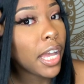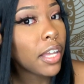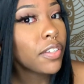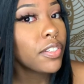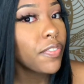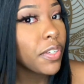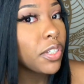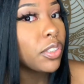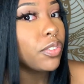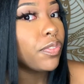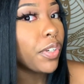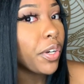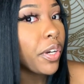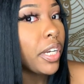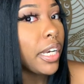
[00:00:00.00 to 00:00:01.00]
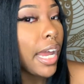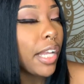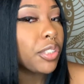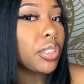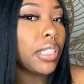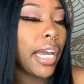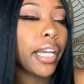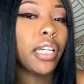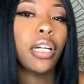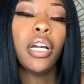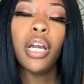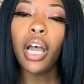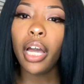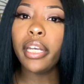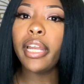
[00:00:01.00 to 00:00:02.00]
It feels very natural, like
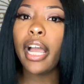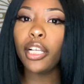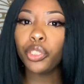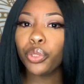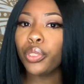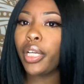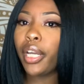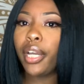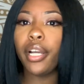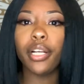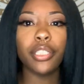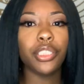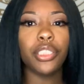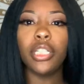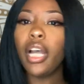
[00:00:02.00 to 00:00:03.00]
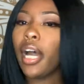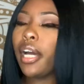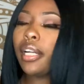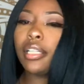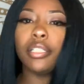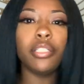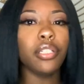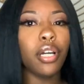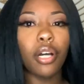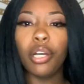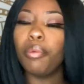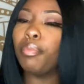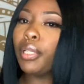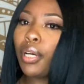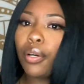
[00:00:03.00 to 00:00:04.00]
natural hair. She got, you know,
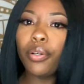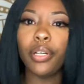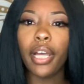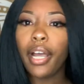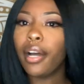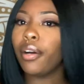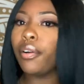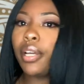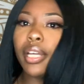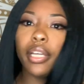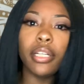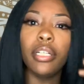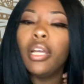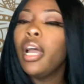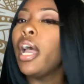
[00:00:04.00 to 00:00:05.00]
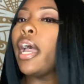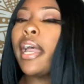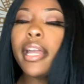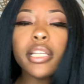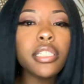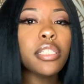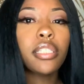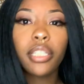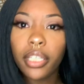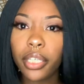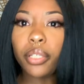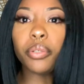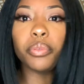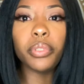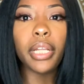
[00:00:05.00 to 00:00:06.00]
it blown out, and it's
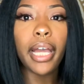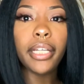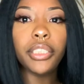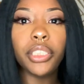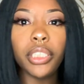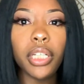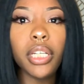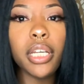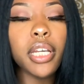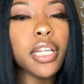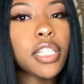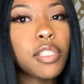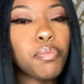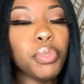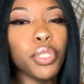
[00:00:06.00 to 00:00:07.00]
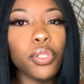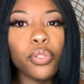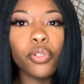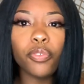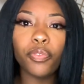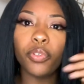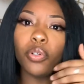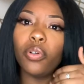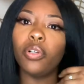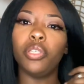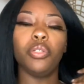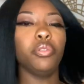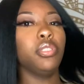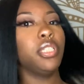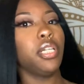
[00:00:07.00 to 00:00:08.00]
cute. Like, she is beautiful.
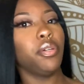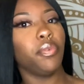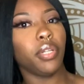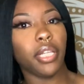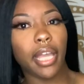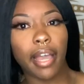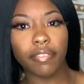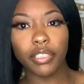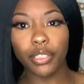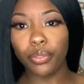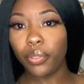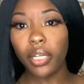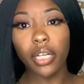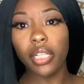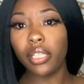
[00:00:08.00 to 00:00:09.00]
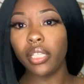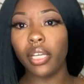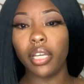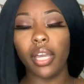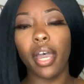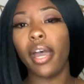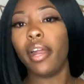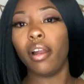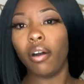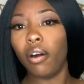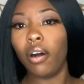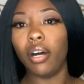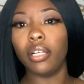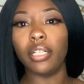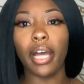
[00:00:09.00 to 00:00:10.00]
You didn't really have to do anything at
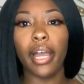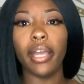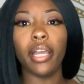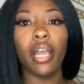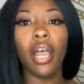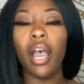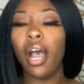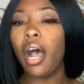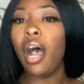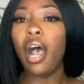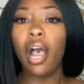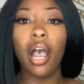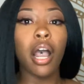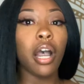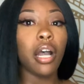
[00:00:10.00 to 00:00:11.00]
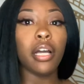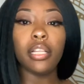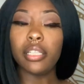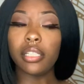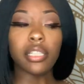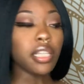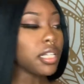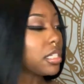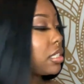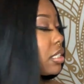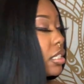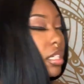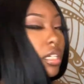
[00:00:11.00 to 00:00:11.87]
all. Like, this,